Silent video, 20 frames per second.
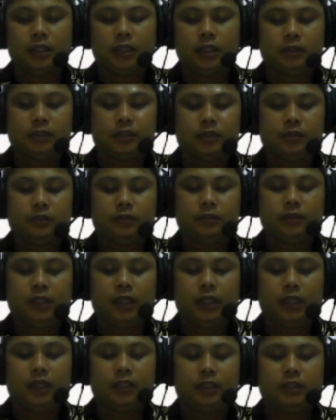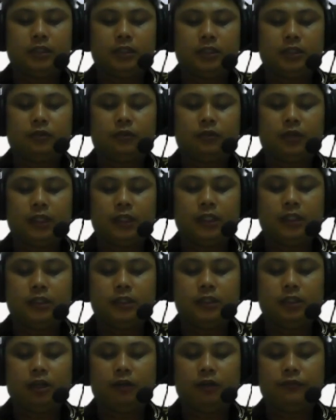so that the
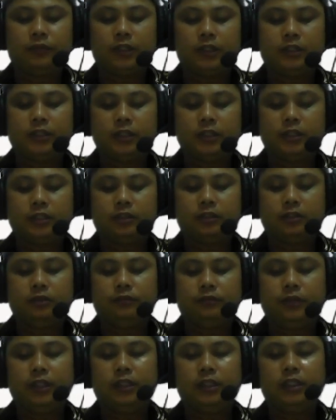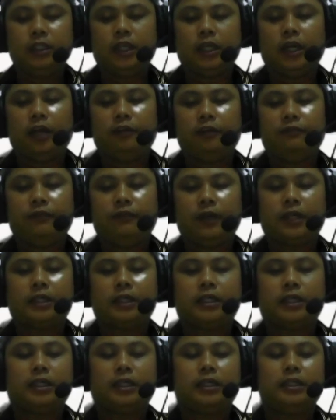quality of research will affect
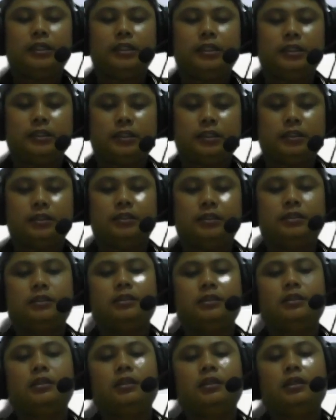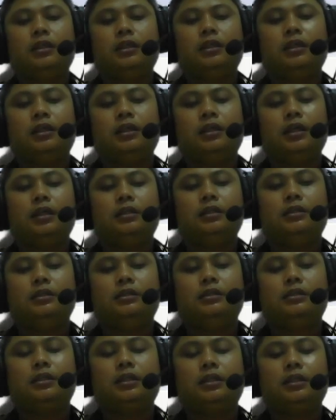it.
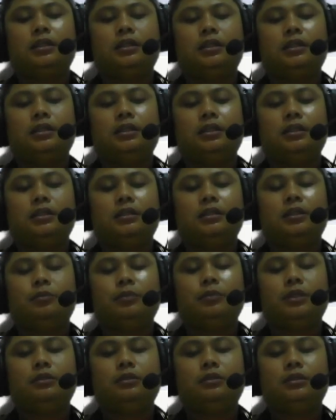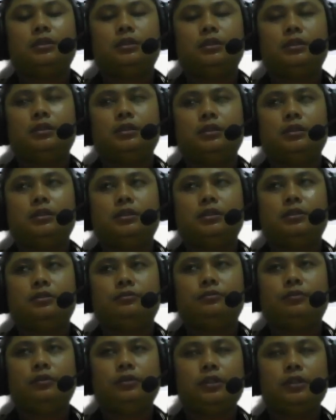And the method is
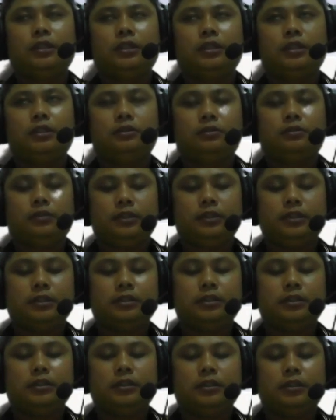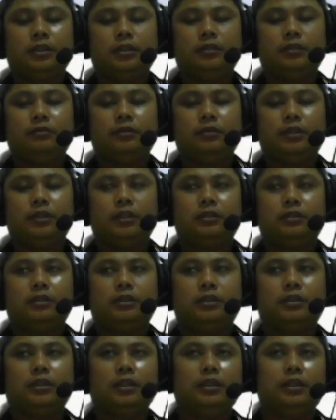very interesting. We can
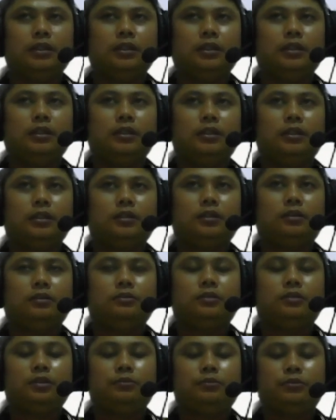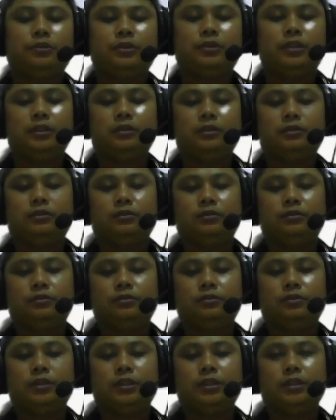contributing
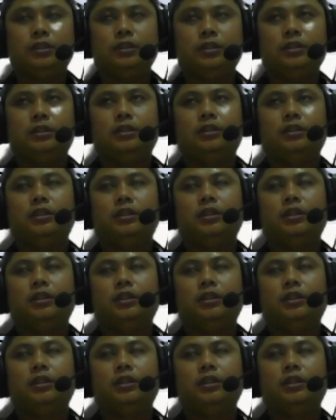to the